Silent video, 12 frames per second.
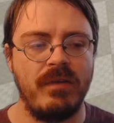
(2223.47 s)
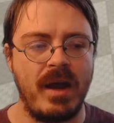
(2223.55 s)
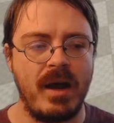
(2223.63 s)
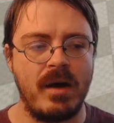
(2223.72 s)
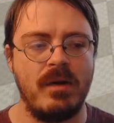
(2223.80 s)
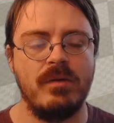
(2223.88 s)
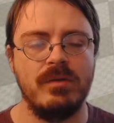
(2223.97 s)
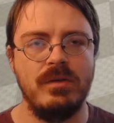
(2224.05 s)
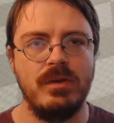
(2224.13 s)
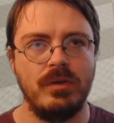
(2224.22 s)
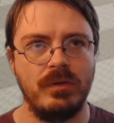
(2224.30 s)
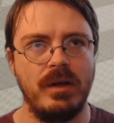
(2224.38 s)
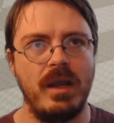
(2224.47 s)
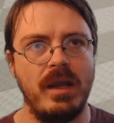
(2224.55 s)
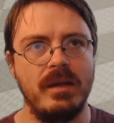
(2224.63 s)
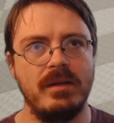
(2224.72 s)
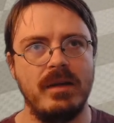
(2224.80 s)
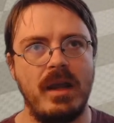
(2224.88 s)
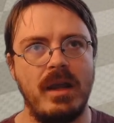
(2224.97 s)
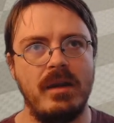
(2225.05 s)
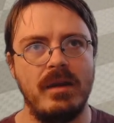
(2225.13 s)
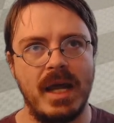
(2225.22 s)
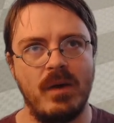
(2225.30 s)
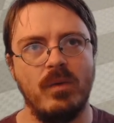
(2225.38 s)
of how to create a
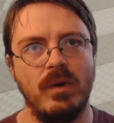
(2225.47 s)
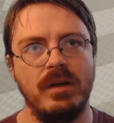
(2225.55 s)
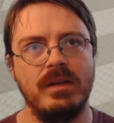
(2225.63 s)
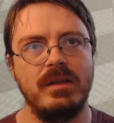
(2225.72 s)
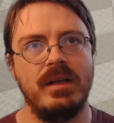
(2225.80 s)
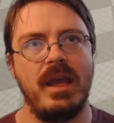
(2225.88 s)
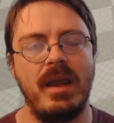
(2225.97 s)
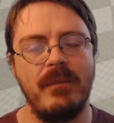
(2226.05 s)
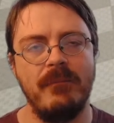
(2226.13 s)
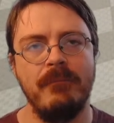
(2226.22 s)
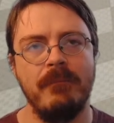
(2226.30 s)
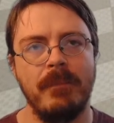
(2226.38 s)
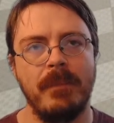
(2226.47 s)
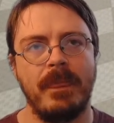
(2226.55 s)
networked game